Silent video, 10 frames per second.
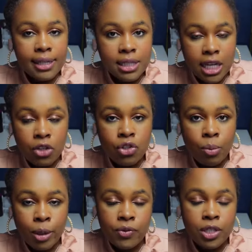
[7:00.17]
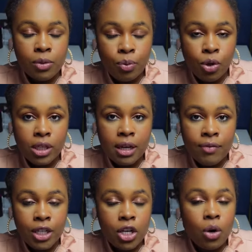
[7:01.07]
Thank you so much for the support on that
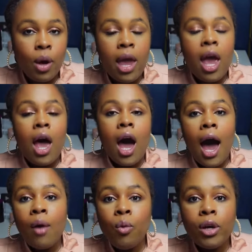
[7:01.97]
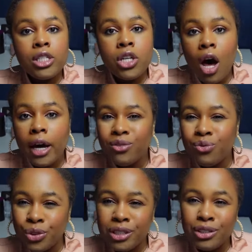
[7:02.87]
video. I want to talk in
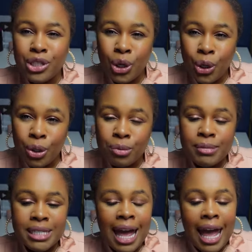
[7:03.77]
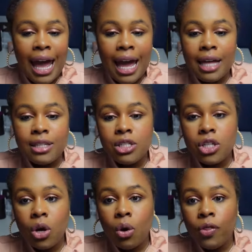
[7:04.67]
real terms. And
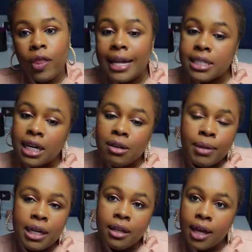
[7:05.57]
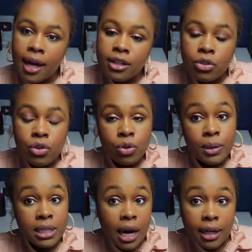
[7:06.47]
so that's going to mean that YouTube
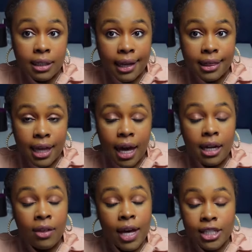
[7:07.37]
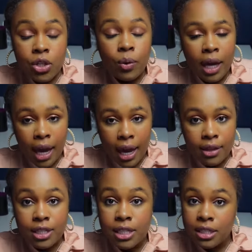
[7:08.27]
is not going to like that. And that's okay.
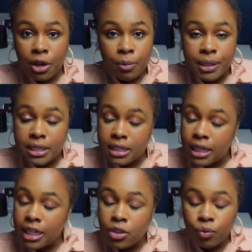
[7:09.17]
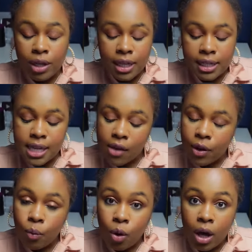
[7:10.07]
This is their business. They get to run things how they
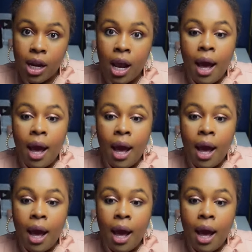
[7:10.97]
want.